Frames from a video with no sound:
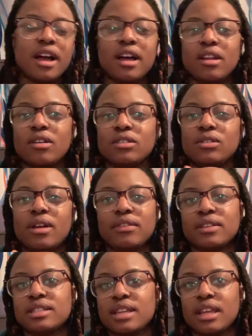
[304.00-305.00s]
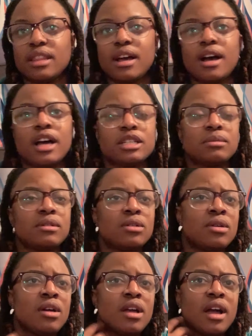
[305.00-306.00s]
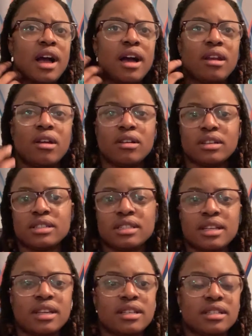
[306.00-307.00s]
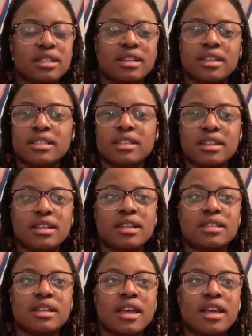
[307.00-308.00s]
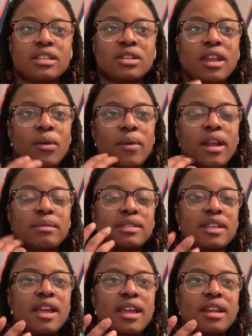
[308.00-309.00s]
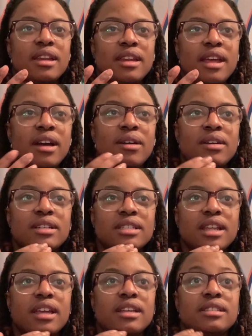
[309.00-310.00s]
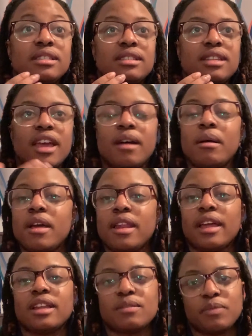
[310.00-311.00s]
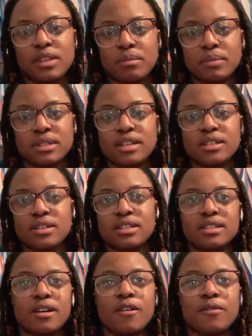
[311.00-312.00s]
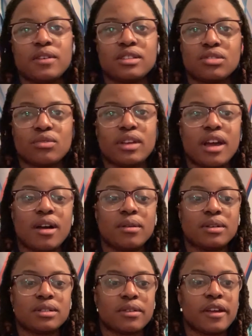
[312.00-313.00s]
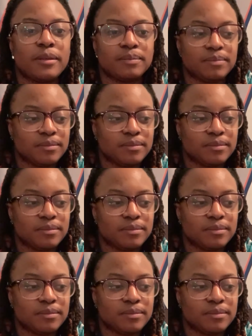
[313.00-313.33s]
How long do you have to stay in the hospital? How long is this and this and this? So like when I'm saying it now, it's like, damn. Like the procedure itself is three hours, right?